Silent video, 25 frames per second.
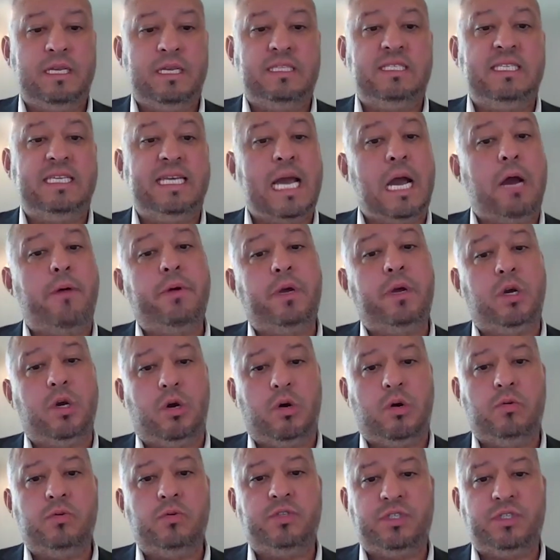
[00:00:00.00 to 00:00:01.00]
Let's see how mm-hmm. it
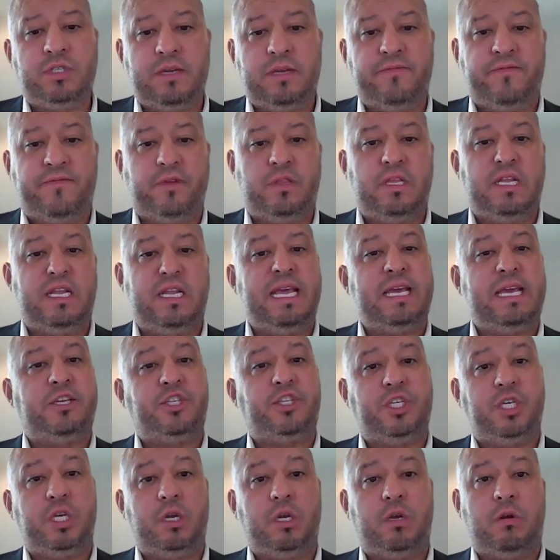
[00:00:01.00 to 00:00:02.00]
goes. And for the
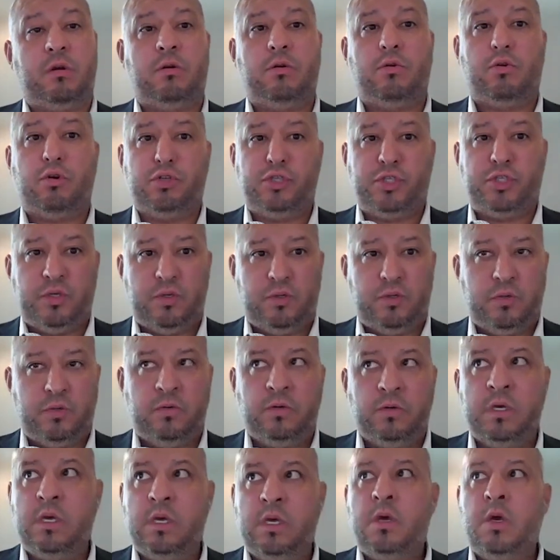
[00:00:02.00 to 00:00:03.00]
next year or
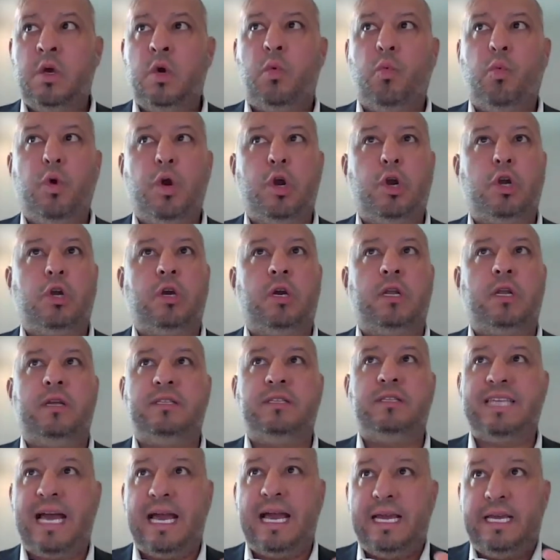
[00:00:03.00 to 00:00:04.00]
two, we're going
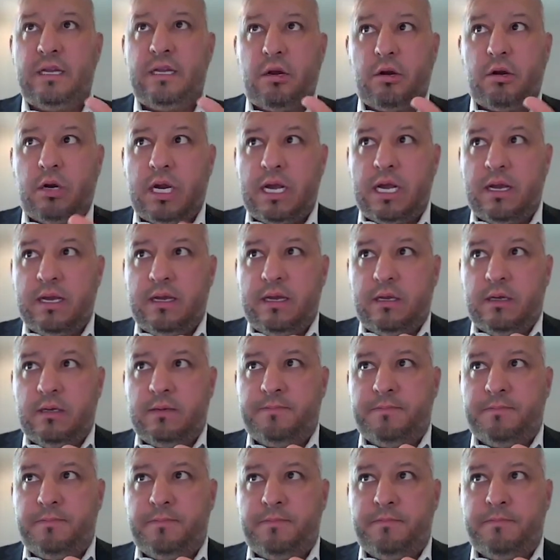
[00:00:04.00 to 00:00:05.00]
to tighten our,
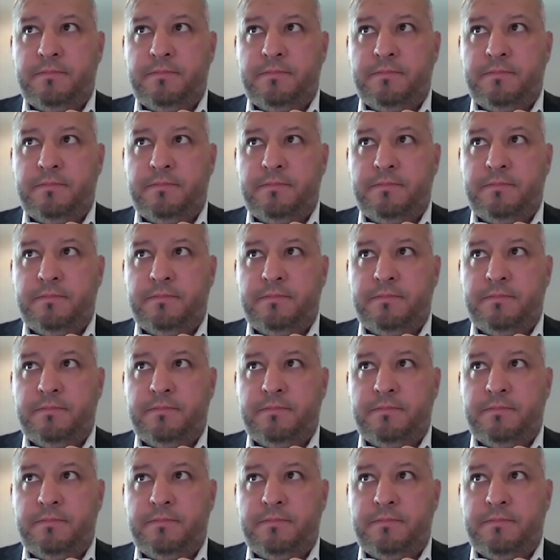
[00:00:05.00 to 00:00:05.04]
uh,